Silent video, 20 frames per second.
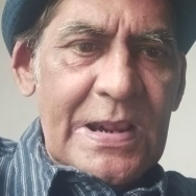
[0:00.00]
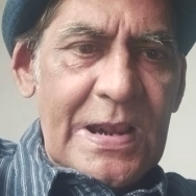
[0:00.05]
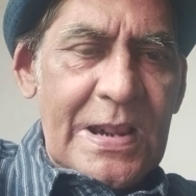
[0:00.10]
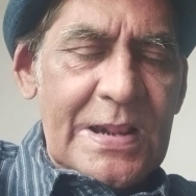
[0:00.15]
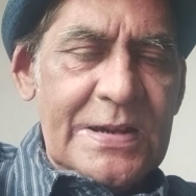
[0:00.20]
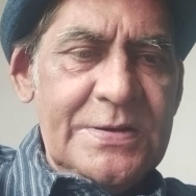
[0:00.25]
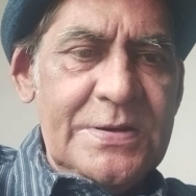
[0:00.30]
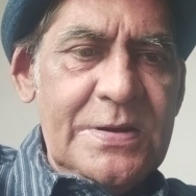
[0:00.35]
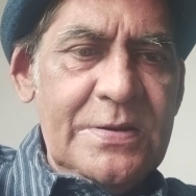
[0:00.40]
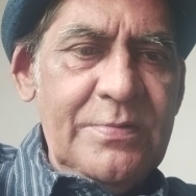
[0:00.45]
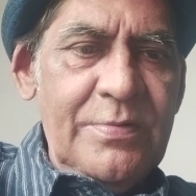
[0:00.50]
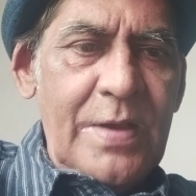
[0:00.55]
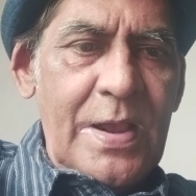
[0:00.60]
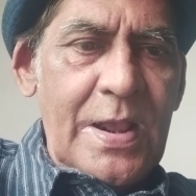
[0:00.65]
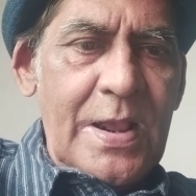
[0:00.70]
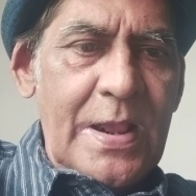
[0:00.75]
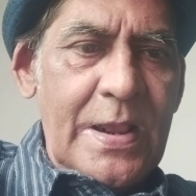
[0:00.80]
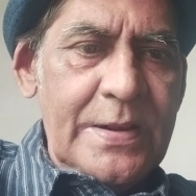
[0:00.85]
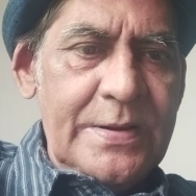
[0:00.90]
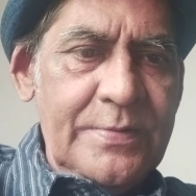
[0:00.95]

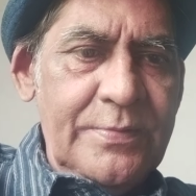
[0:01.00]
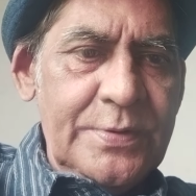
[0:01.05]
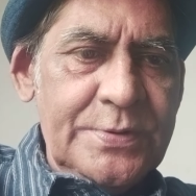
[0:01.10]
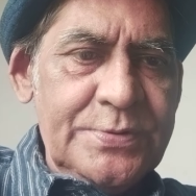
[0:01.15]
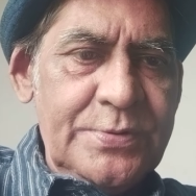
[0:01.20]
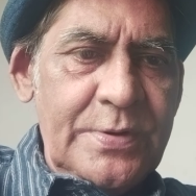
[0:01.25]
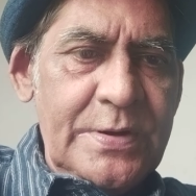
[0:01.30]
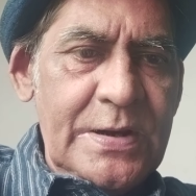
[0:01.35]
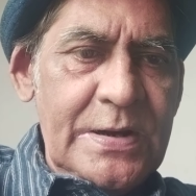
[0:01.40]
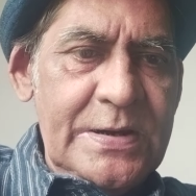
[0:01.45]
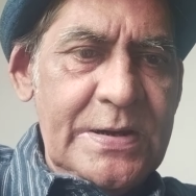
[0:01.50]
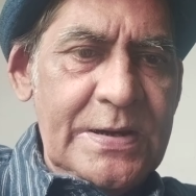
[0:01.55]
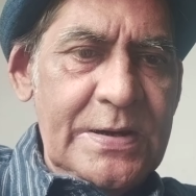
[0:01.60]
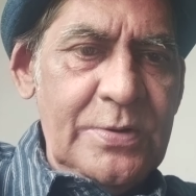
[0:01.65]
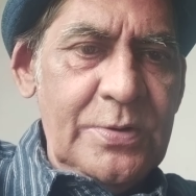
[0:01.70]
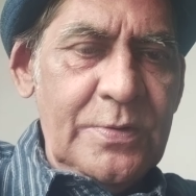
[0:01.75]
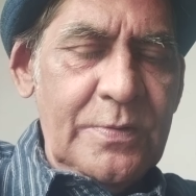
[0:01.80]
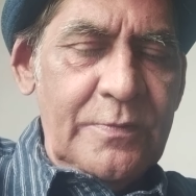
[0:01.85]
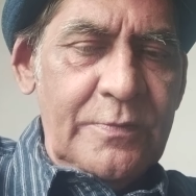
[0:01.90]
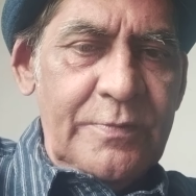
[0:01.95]
Aladiva, it was
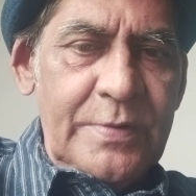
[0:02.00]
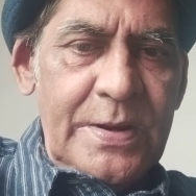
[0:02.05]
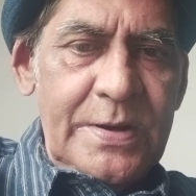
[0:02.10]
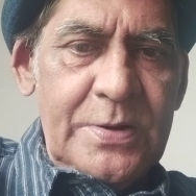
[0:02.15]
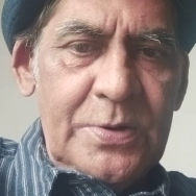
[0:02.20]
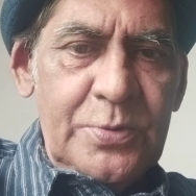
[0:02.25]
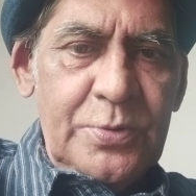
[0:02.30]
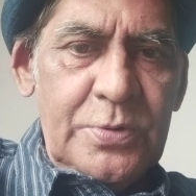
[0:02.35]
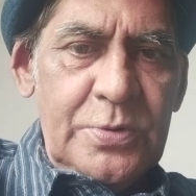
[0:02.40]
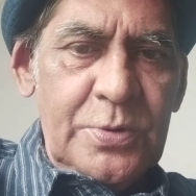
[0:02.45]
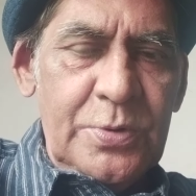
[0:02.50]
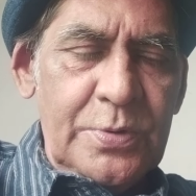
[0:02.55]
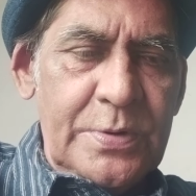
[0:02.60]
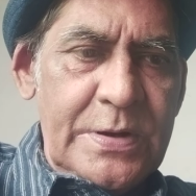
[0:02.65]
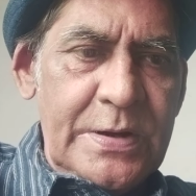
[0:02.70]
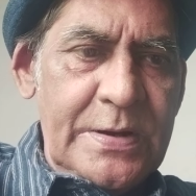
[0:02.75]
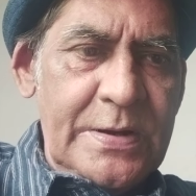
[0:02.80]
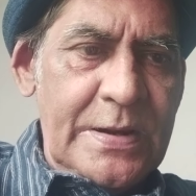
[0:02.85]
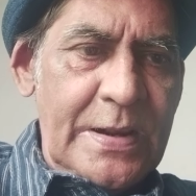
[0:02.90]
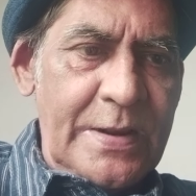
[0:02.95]
really very good
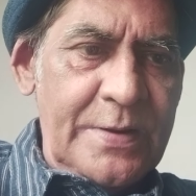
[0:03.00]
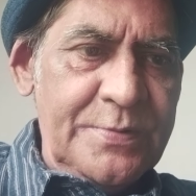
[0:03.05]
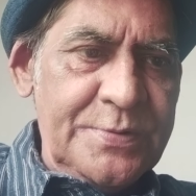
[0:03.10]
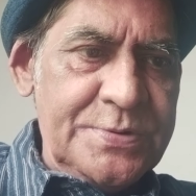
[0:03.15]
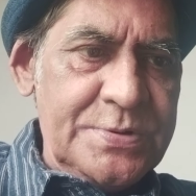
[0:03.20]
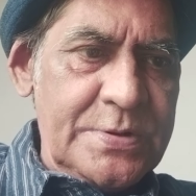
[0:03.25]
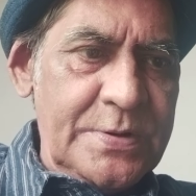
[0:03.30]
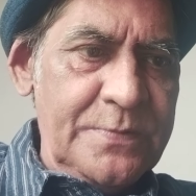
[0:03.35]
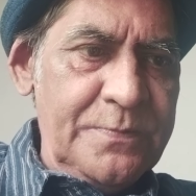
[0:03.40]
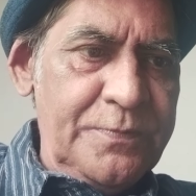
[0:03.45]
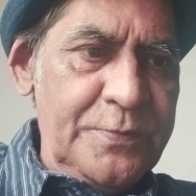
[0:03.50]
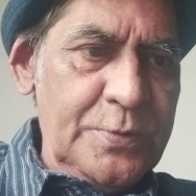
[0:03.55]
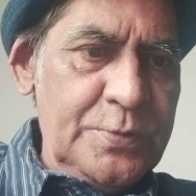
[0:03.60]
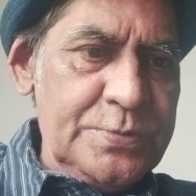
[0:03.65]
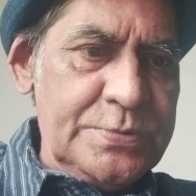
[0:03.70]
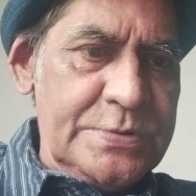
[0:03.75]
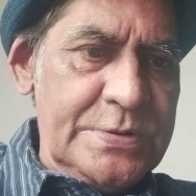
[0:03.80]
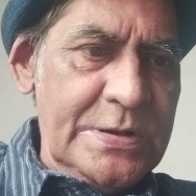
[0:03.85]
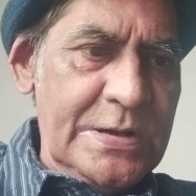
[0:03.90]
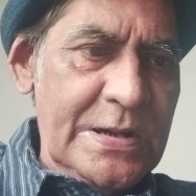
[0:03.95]
looking. I was
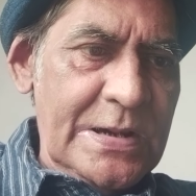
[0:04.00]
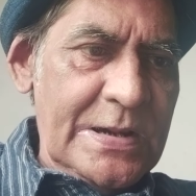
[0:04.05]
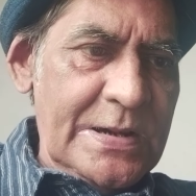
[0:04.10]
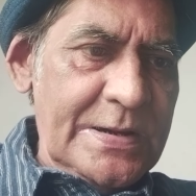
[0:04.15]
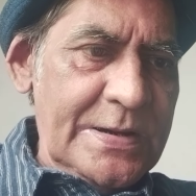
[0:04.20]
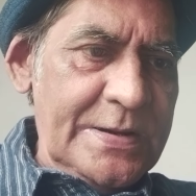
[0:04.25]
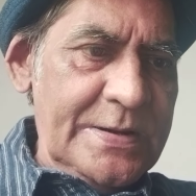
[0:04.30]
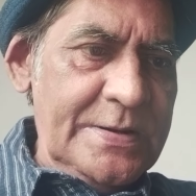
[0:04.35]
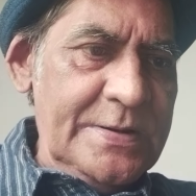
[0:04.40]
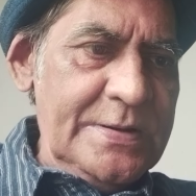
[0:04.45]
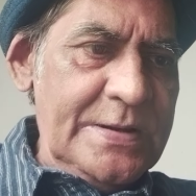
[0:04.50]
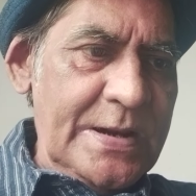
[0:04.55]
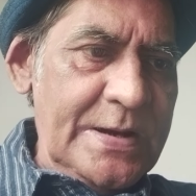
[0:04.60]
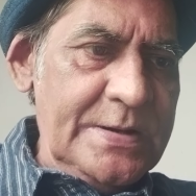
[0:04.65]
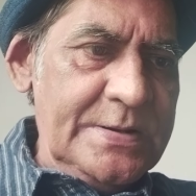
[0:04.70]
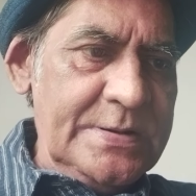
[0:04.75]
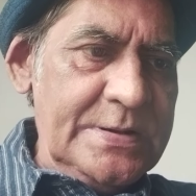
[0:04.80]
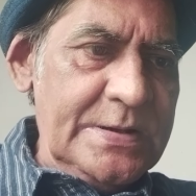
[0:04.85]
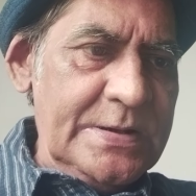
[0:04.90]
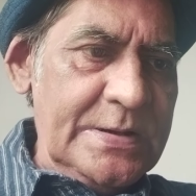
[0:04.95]
confused in
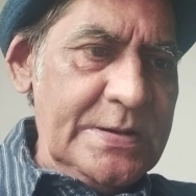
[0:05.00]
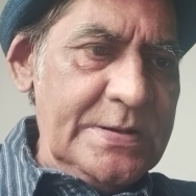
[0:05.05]
that